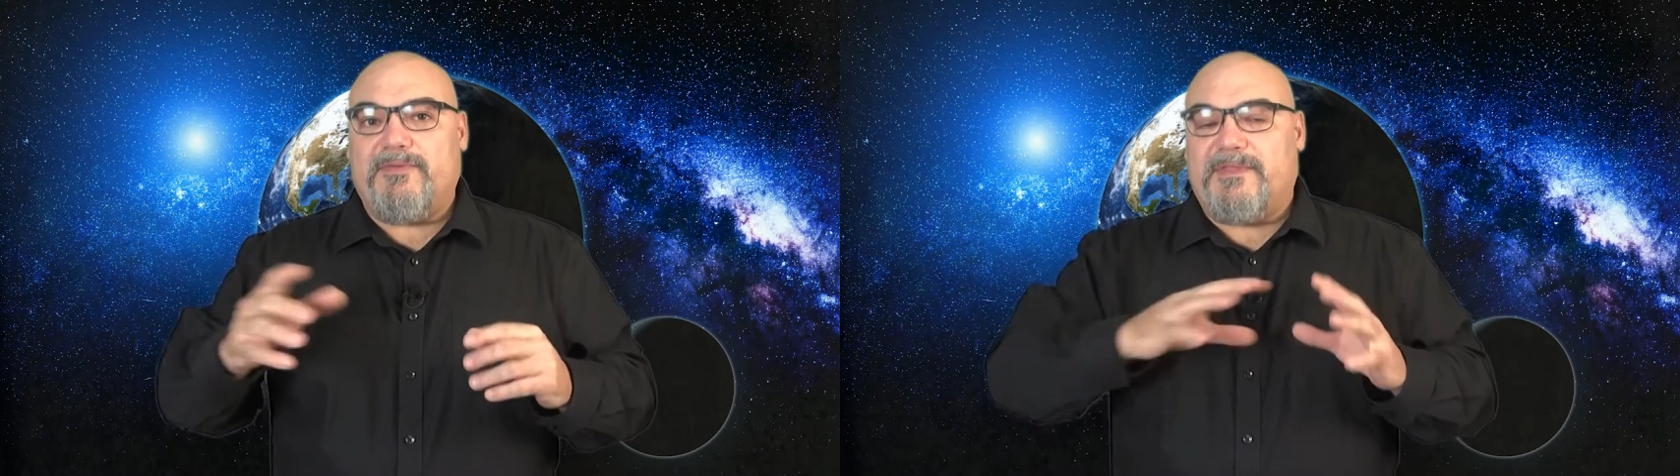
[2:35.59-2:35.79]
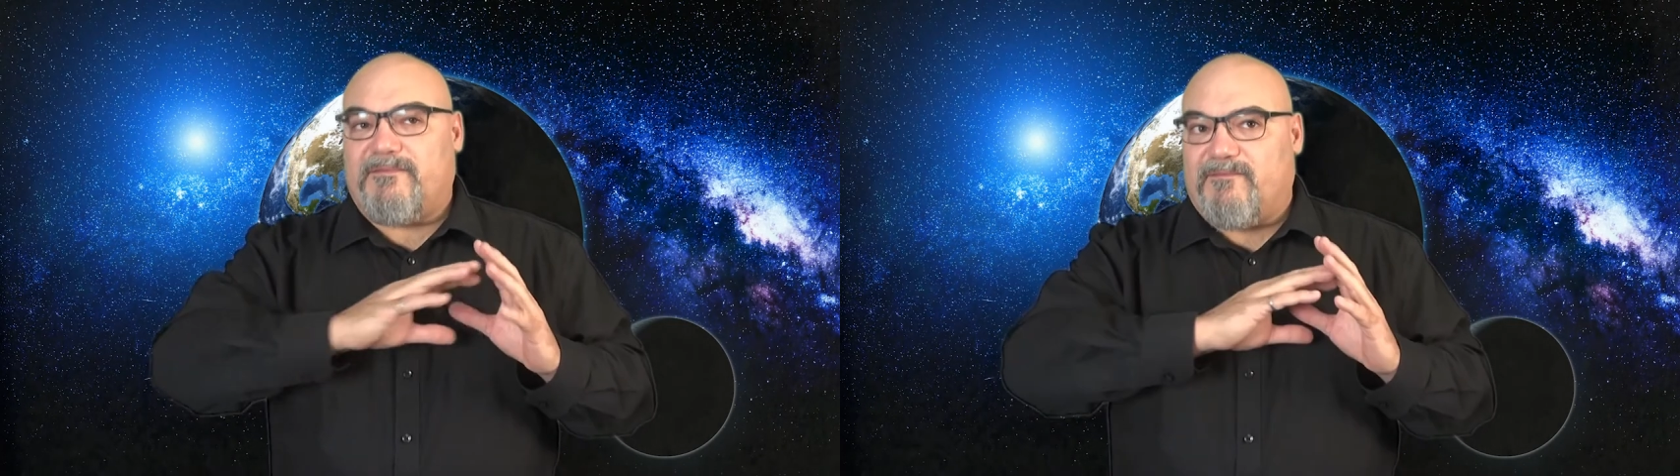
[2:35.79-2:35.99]

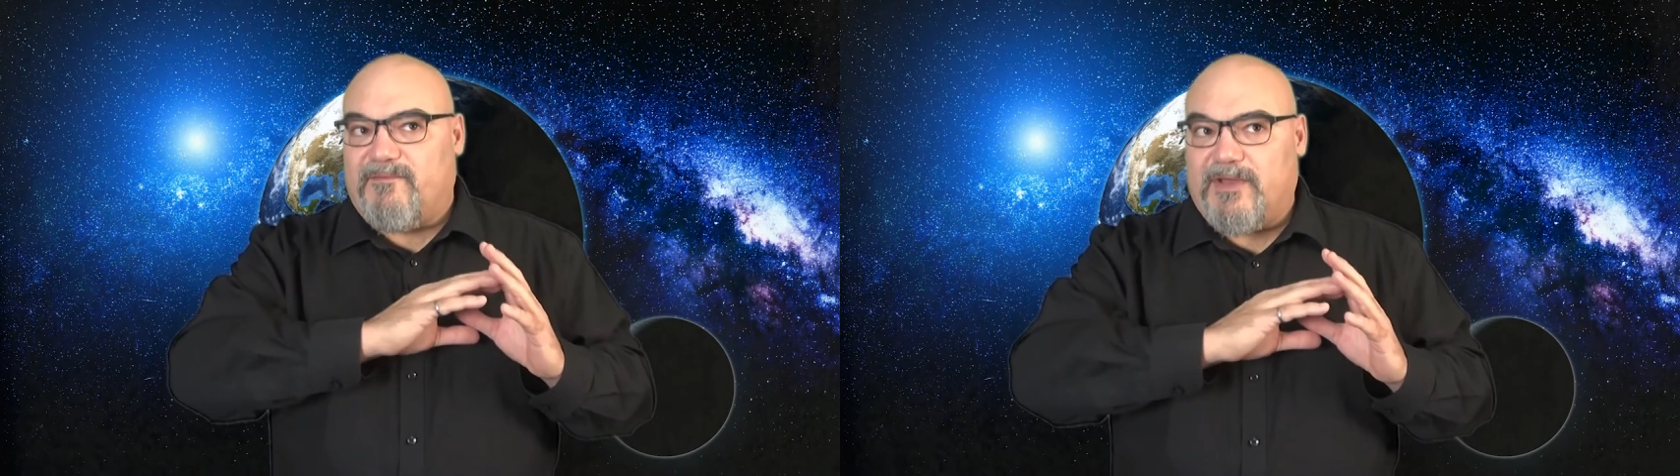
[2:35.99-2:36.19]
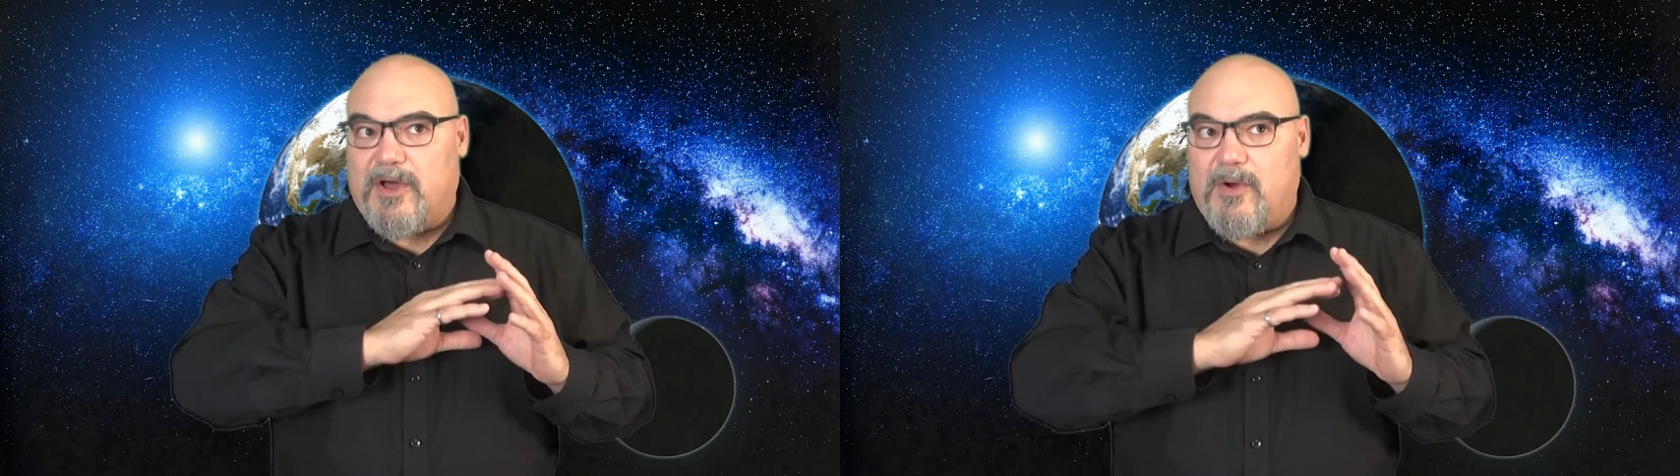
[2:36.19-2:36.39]
the
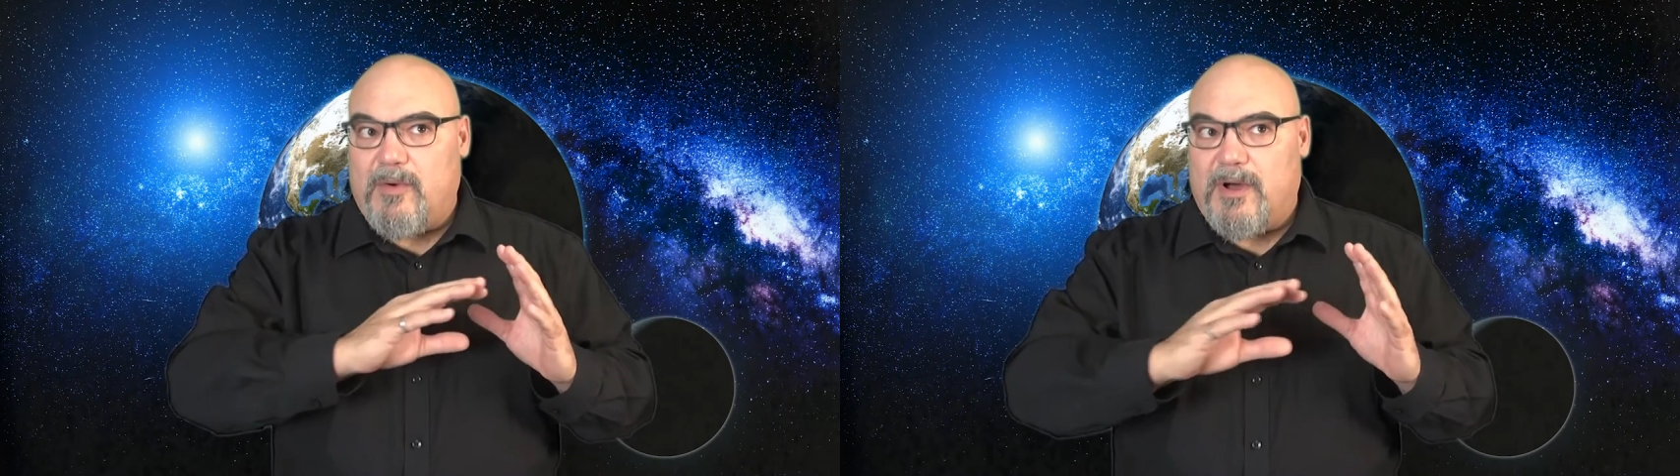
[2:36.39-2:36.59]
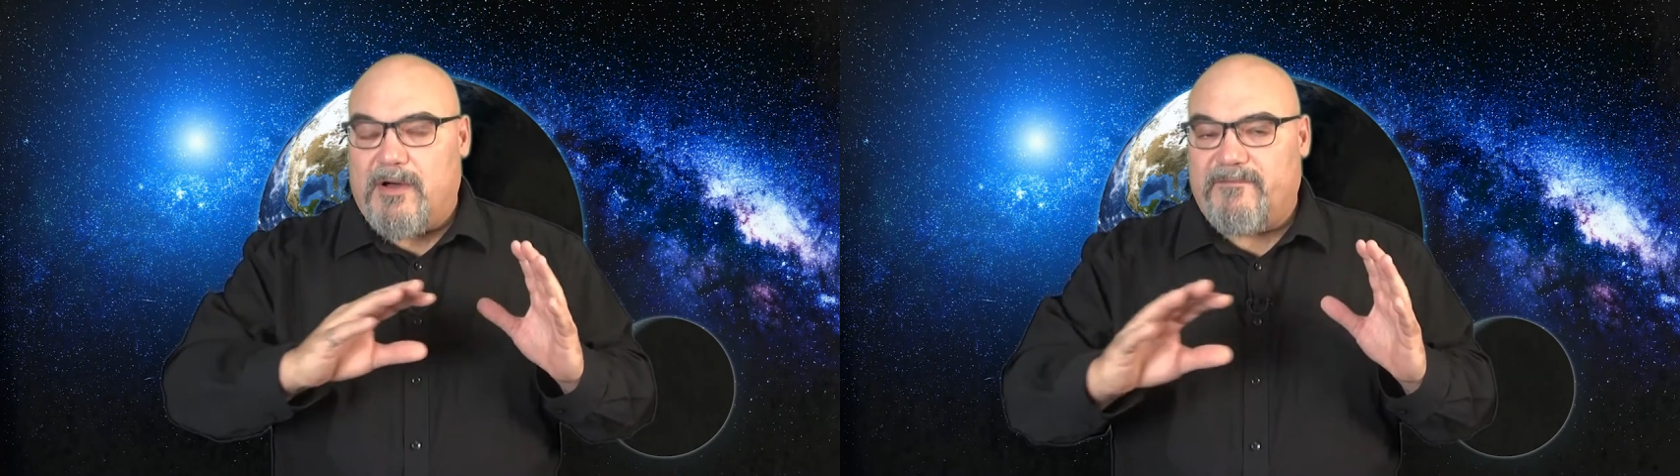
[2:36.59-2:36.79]

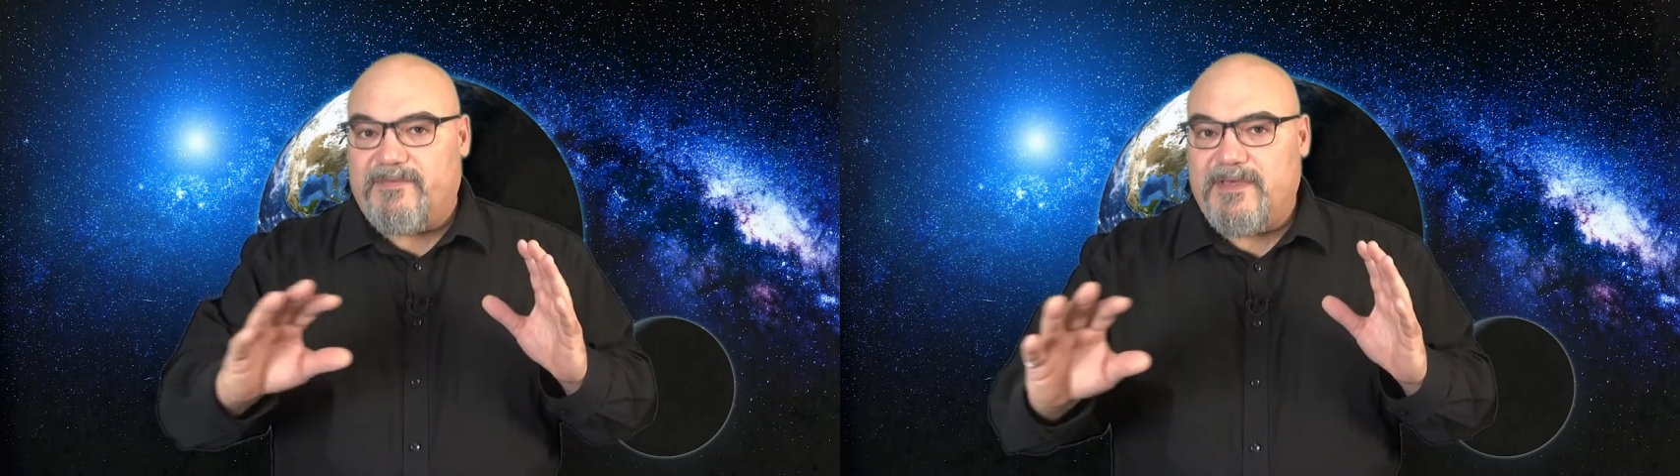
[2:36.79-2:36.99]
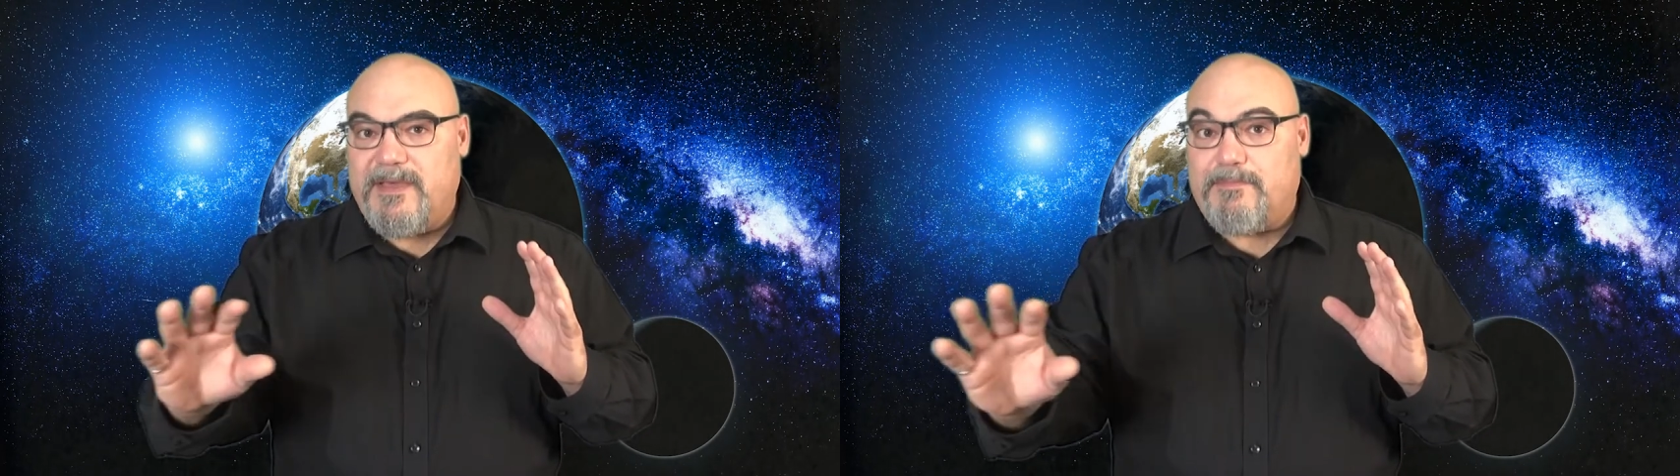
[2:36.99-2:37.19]
flow
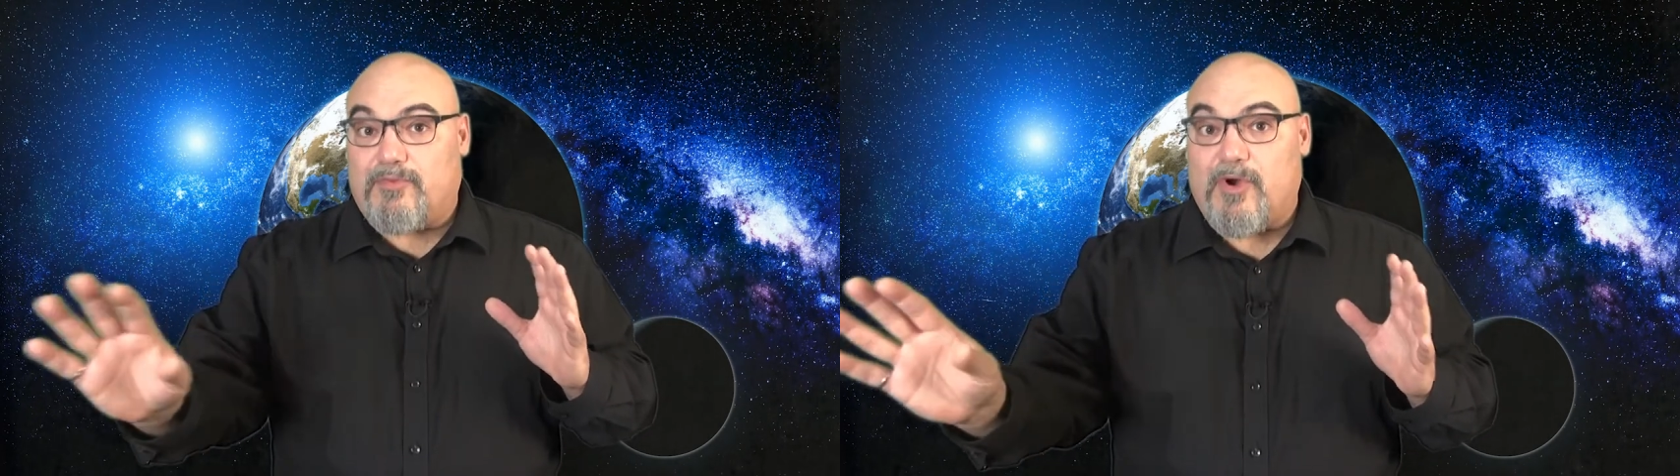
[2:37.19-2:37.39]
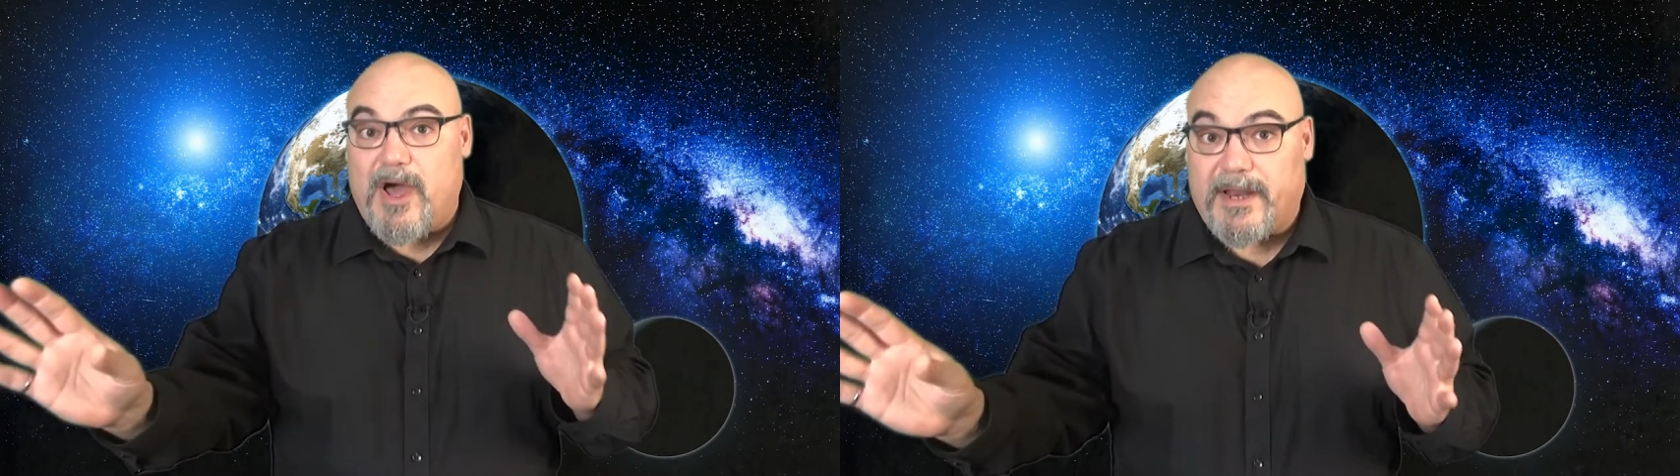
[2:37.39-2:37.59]
of the
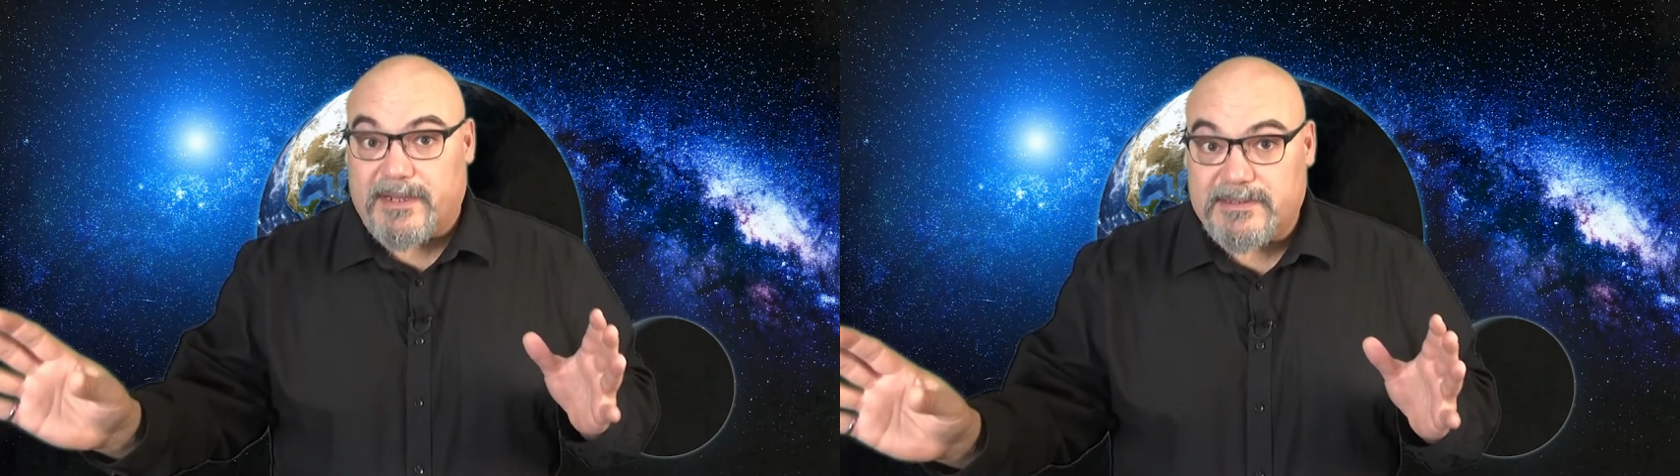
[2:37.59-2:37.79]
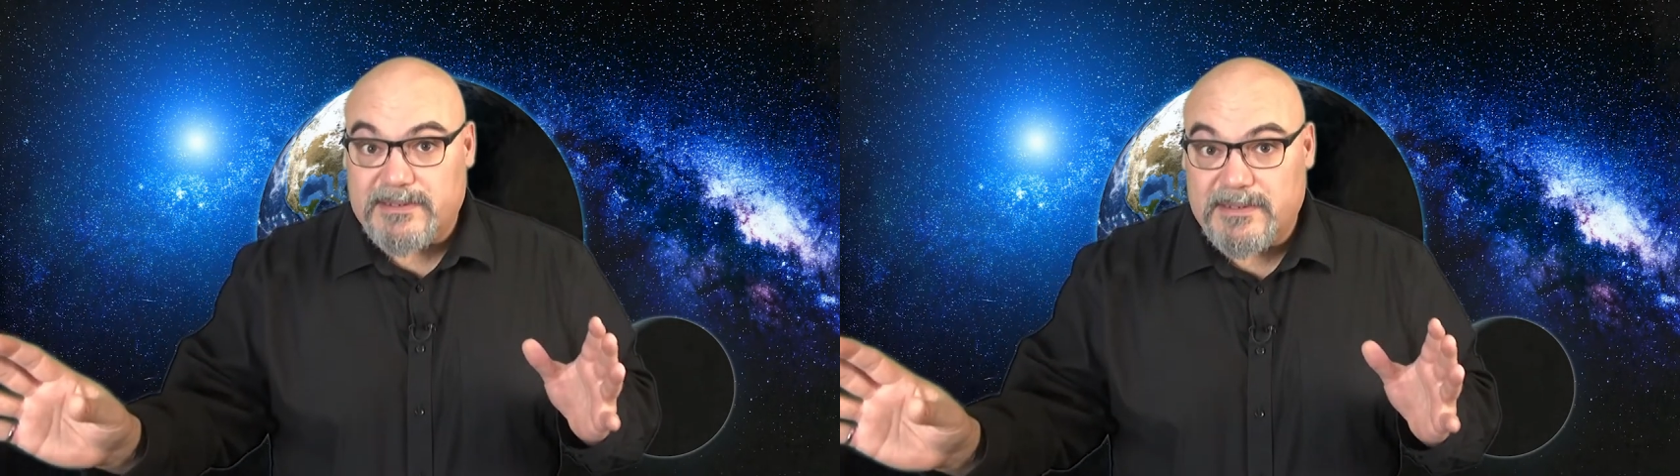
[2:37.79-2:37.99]

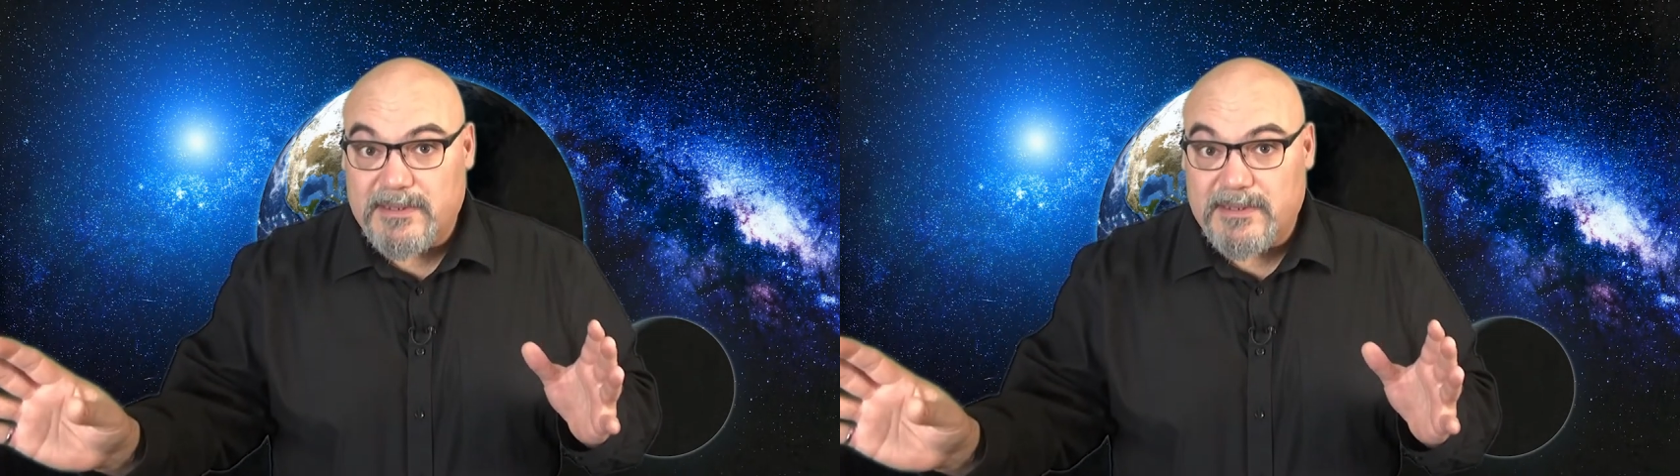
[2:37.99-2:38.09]
product.